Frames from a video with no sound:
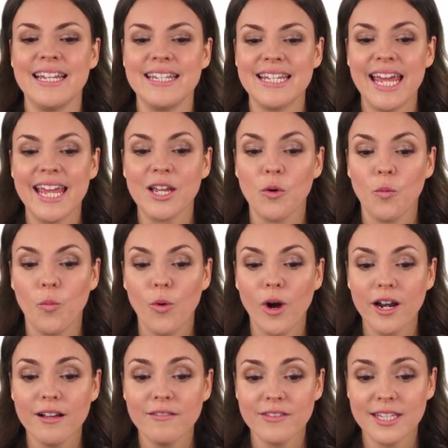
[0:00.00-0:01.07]
take
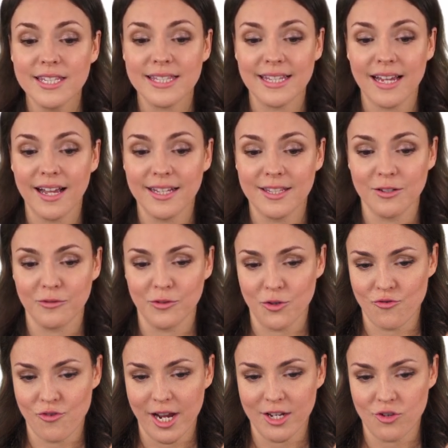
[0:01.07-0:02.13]
one of the sides of
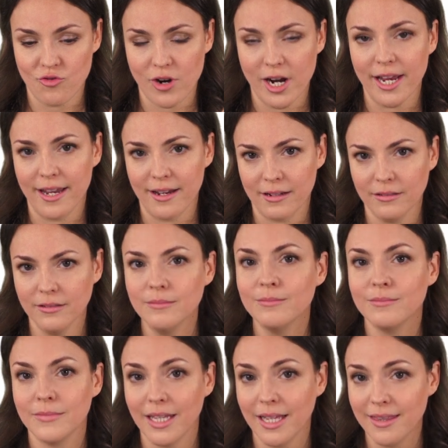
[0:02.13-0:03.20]
your right triangle,
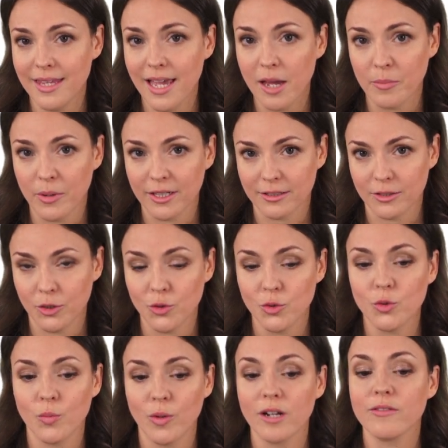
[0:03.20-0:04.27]
not the
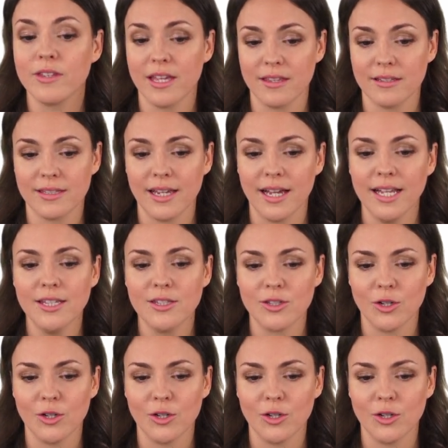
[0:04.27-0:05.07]
hypotenuse, one of the other sides.